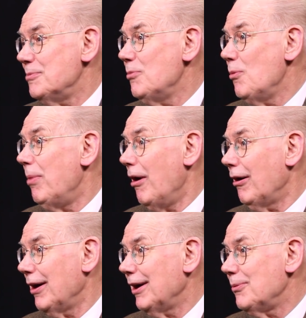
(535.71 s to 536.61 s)

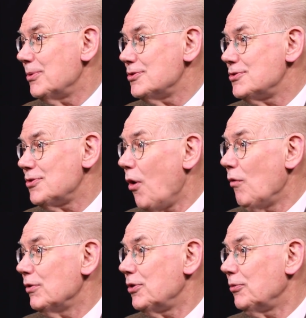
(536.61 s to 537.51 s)
Mubarak was
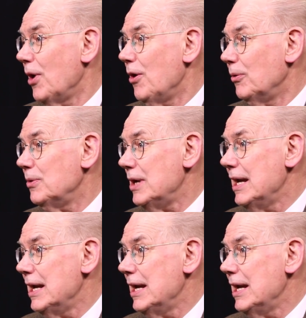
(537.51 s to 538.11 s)
overthrown,